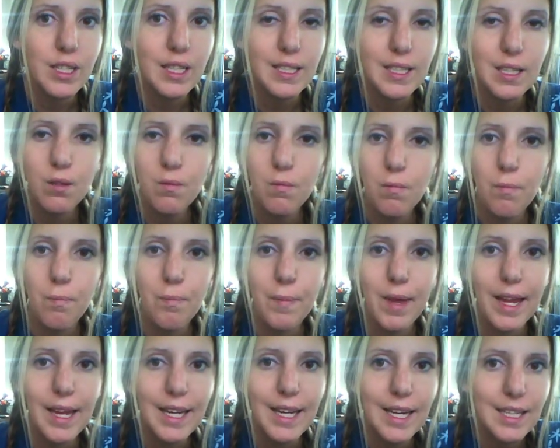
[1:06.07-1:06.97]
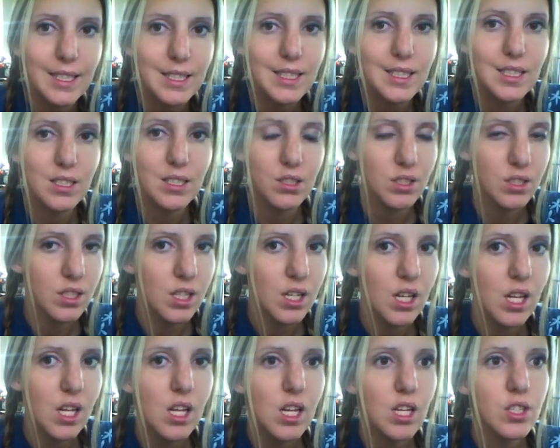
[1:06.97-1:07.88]
He didn't make us
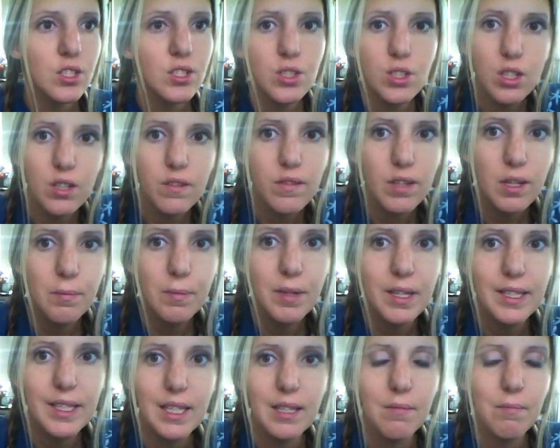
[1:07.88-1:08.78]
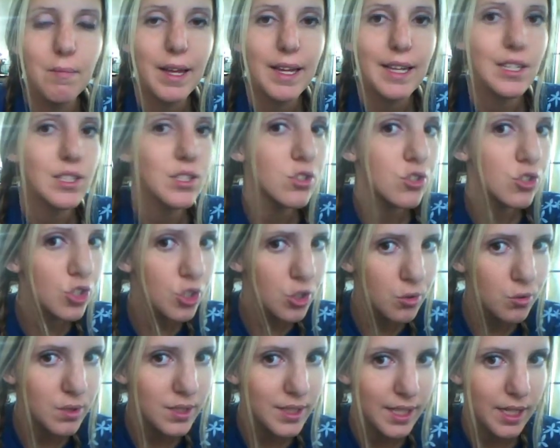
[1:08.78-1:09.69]
serve him. He didn't make us
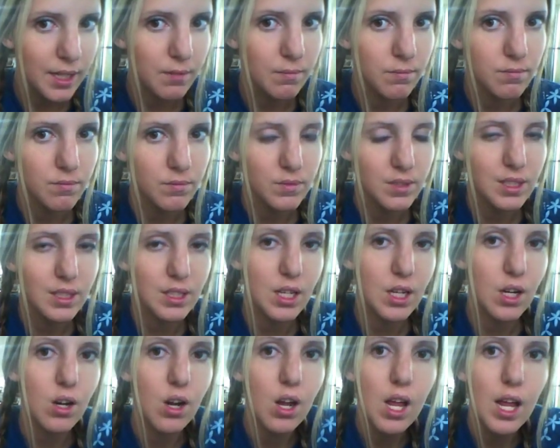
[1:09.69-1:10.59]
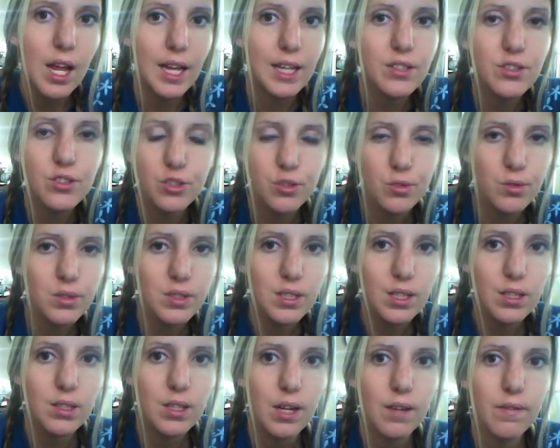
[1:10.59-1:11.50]
choose him and choose
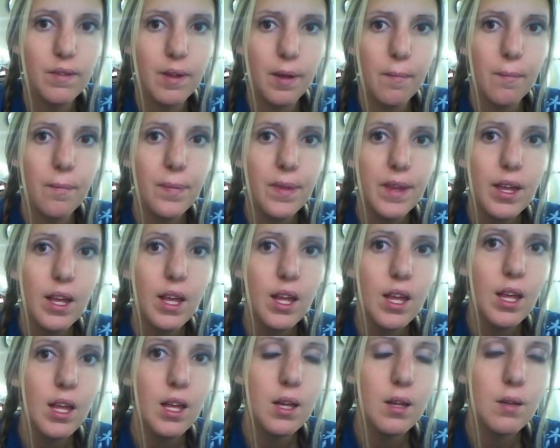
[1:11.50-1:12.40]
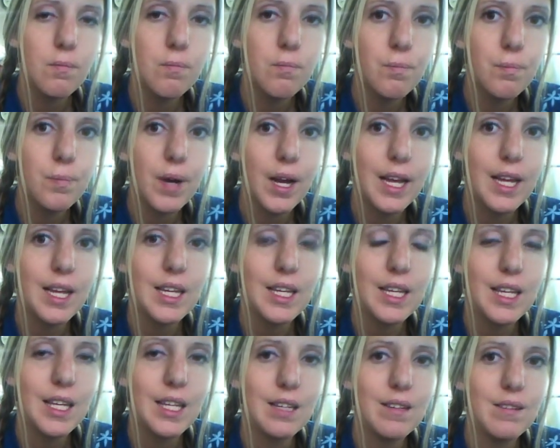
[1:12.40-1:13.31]
to love him. But
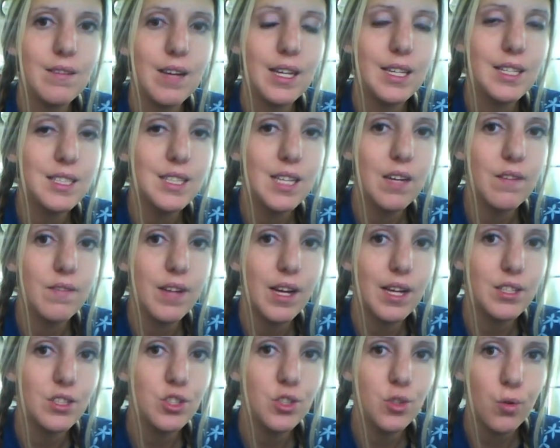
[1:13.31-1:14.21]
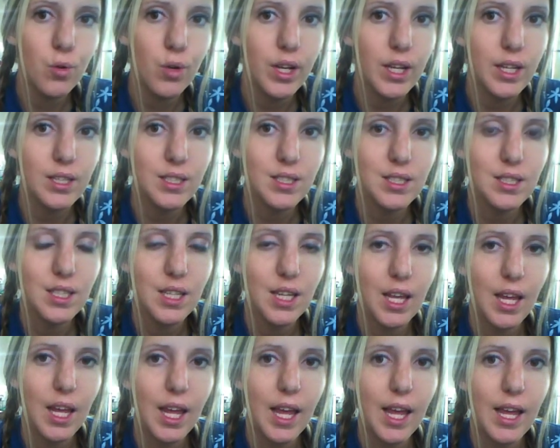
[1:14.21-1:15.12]
he let us have that choice.
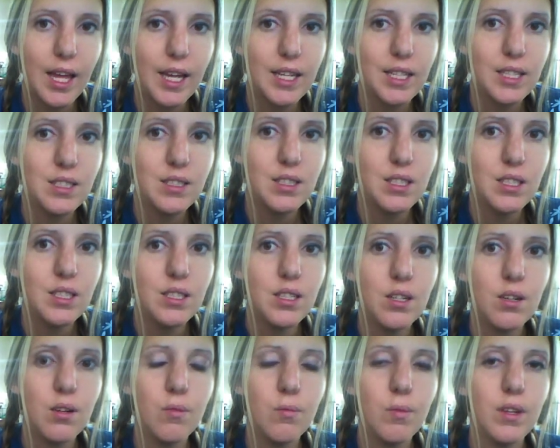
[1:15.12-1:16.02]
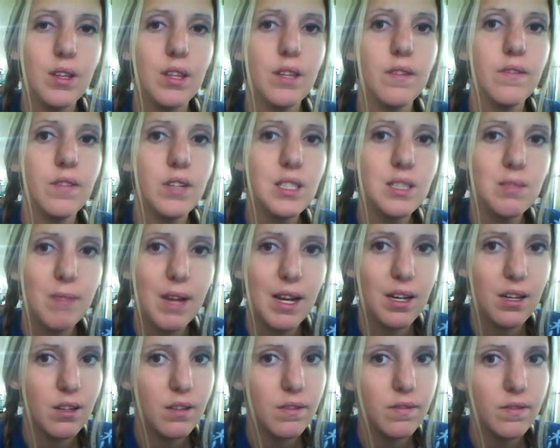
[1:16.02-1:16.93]
And when the first
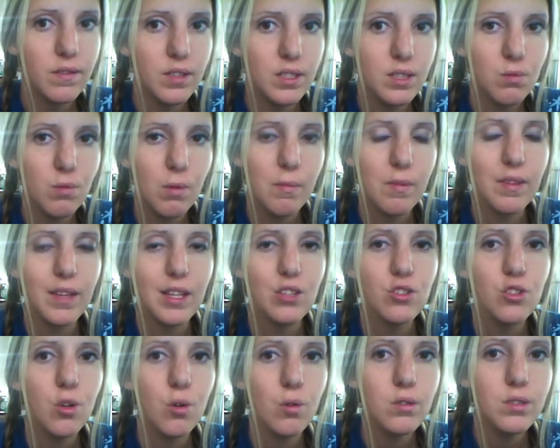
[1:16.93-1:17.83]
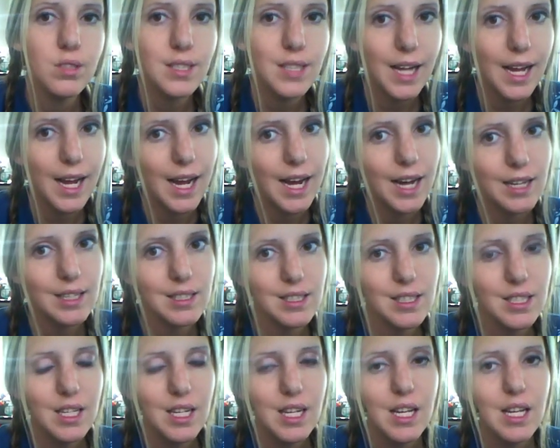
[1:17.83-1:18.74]
man and the first woman, they chose to
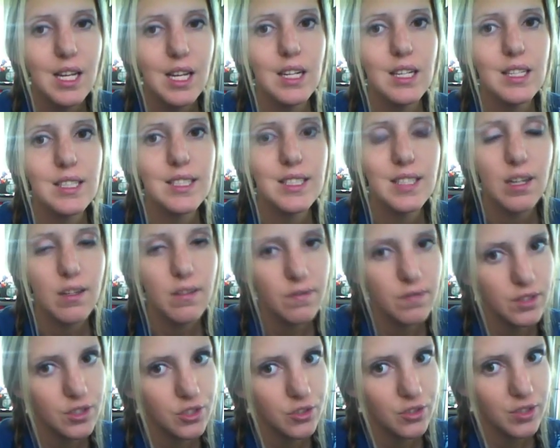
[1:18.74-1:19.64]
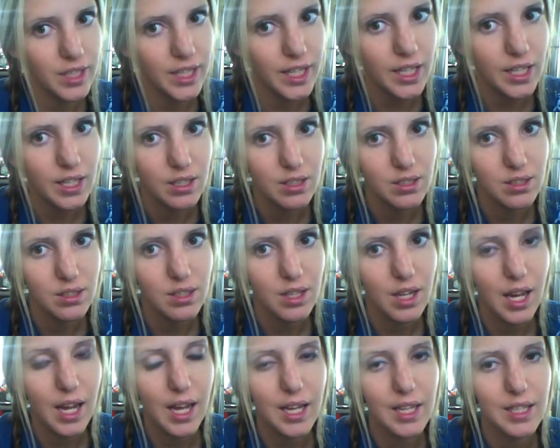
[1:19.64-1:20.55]
act selfishly
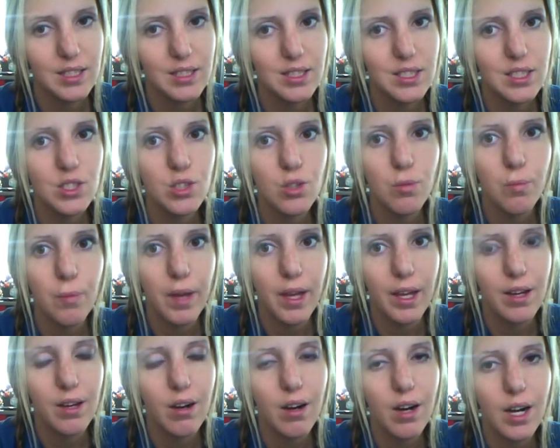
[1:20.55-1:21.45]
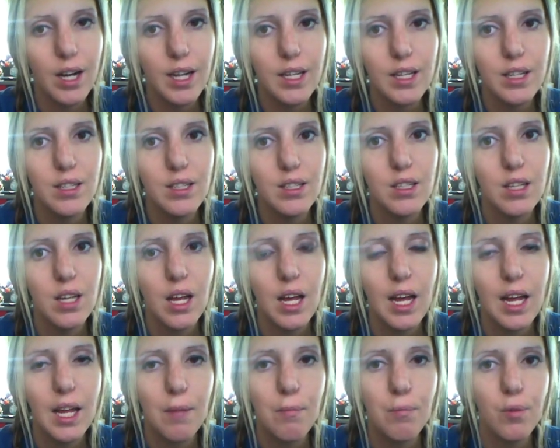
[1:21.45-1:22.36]
and disobey God,
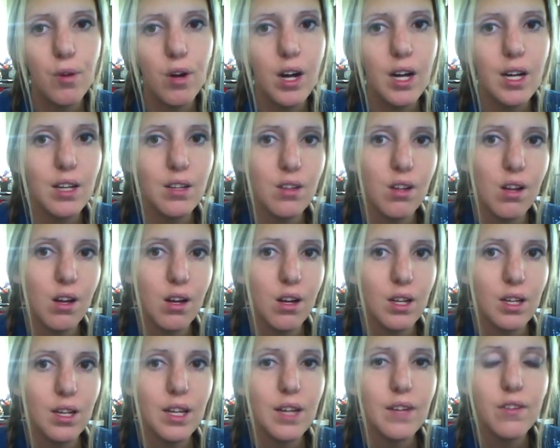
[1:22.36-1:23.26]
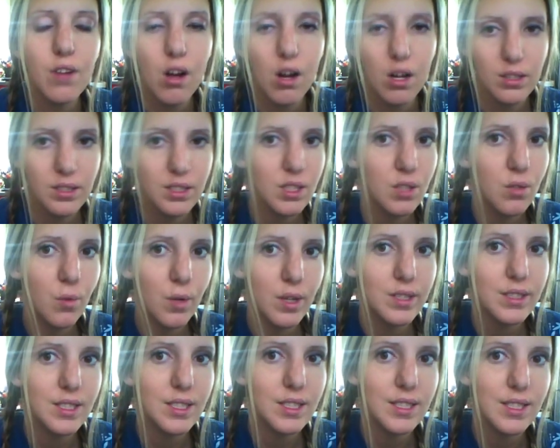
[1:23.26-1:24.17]
it brought a lot of
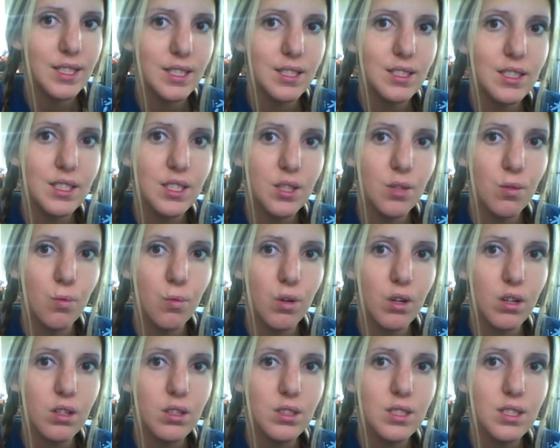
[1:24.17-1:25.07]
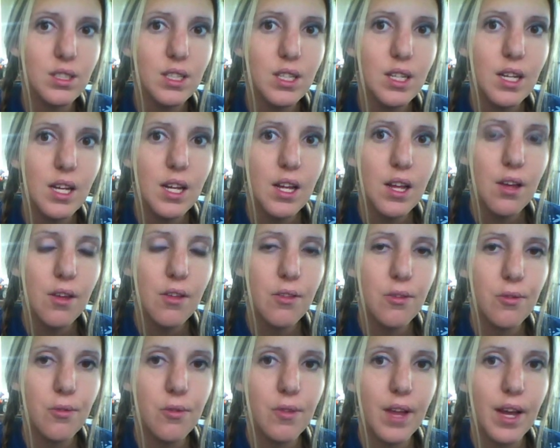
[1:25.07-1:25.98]
consequences into the world
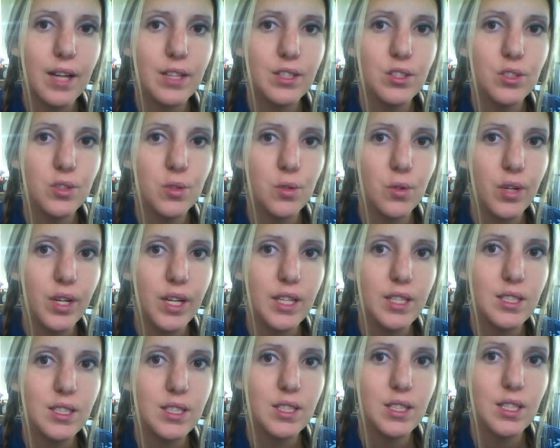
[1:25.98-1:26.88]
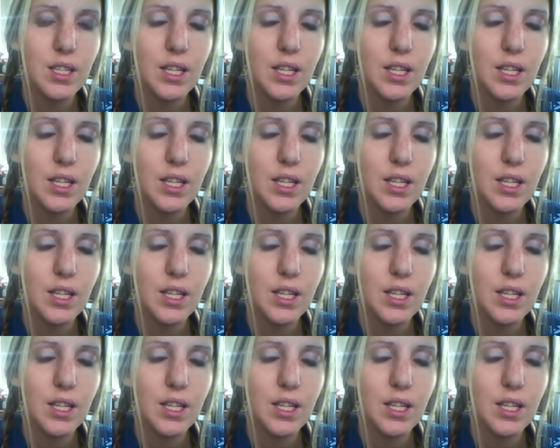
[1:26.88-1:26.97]
through that choice.